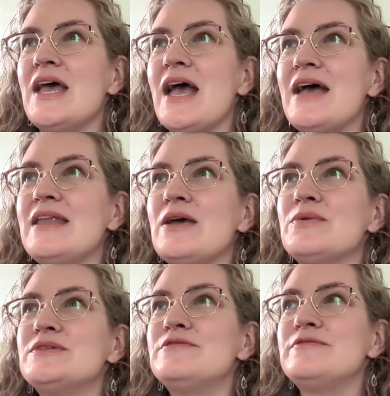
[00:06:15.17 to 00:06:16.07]
And it
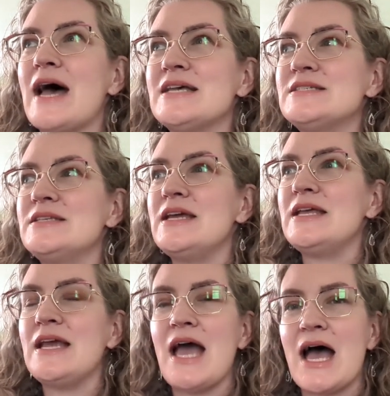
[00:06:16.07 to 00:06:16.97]
was
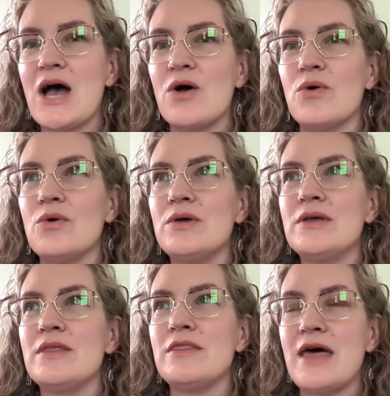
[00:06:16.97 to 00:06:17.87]
fascinating how
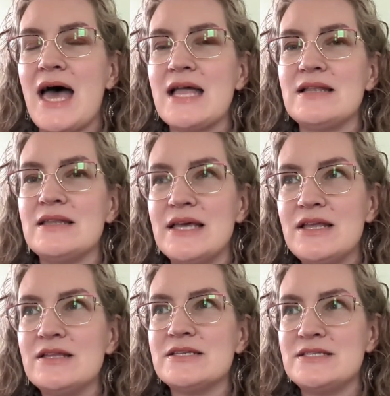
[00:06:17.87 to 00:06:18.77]
that
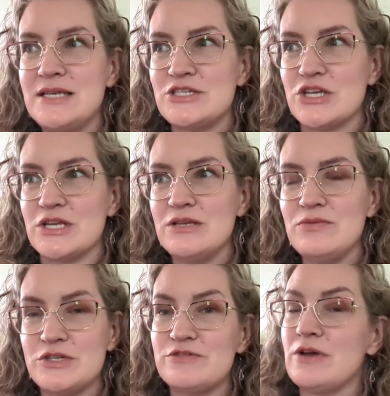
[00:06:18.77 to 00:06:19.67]
little decision,
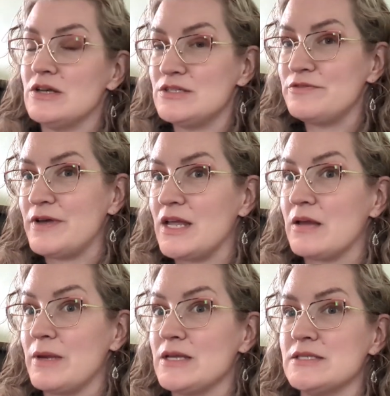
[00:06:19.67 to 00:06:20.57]
which also felt like
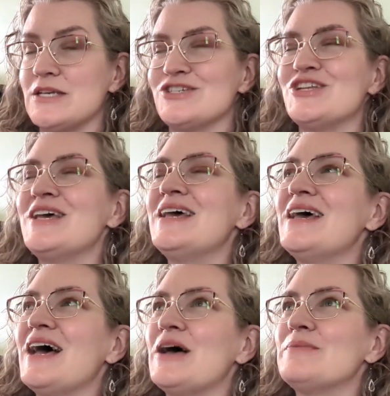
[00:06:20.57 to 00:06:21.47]
a big decision,
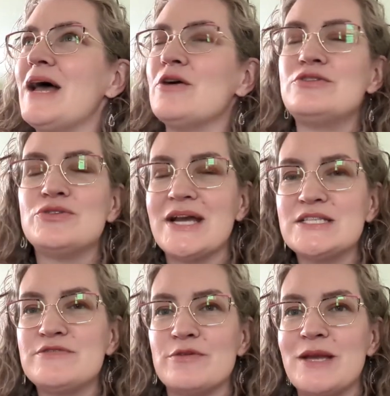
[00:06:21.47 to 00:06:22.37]
um, how
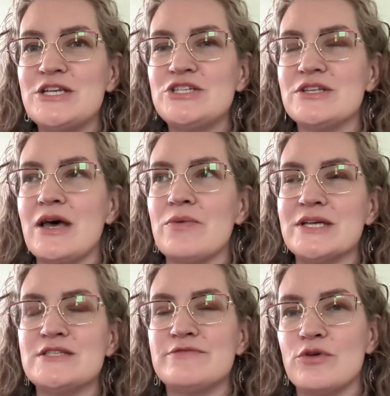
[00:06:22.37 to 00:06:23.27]
transformational that
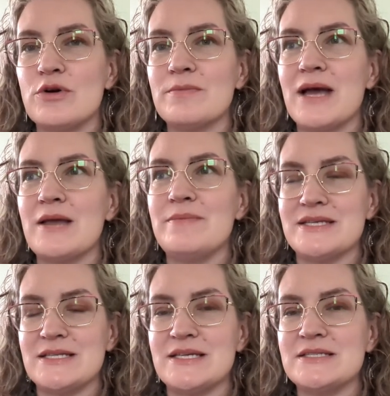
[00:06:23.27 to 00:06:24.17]
was for my
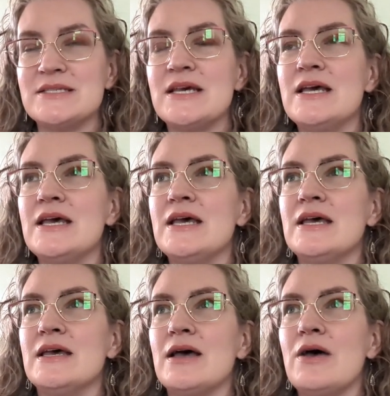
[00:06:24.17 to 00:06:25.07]
business.
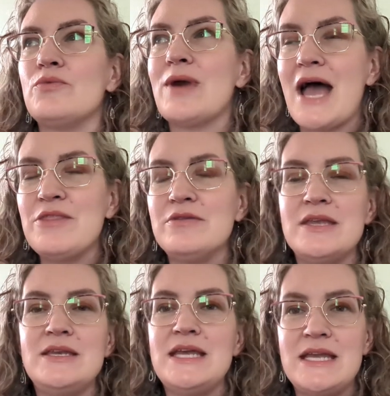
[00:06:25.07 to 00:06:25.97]
Uh, rather
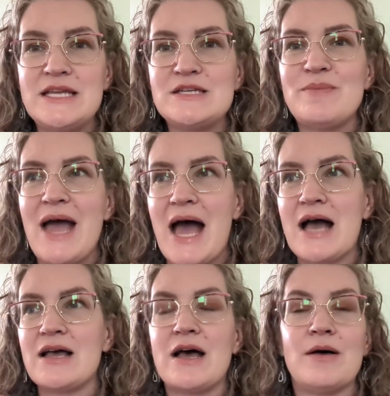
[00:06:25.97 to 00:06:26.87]
than needing to
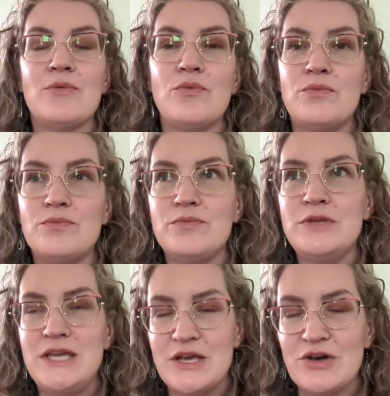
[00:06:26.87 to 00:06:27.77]
pack a
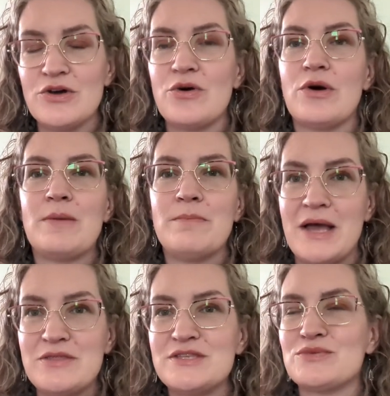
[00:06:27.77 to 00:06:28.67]
year or a
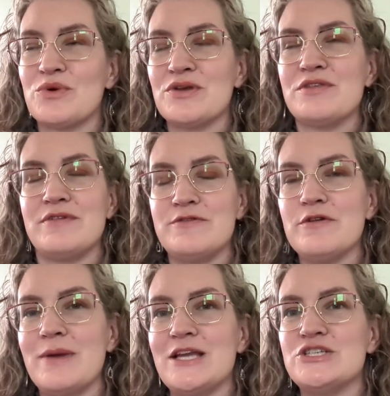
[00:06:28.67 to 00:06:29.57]
month's worth of
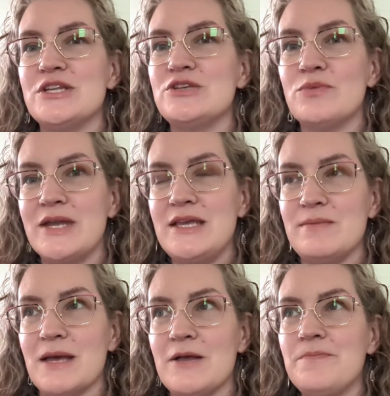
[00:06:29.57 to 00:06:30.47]
information into one
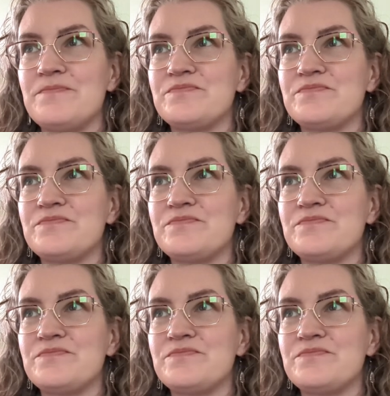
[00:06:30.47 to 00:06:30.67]
email,